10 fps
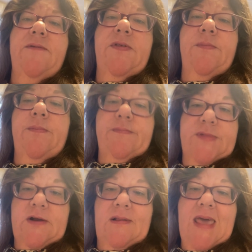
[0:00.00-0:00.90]
them
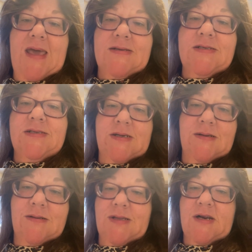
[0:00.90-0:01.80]
their last
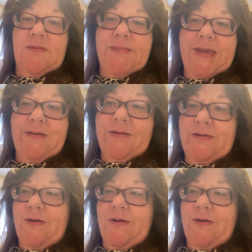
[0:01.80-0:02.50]
little meal.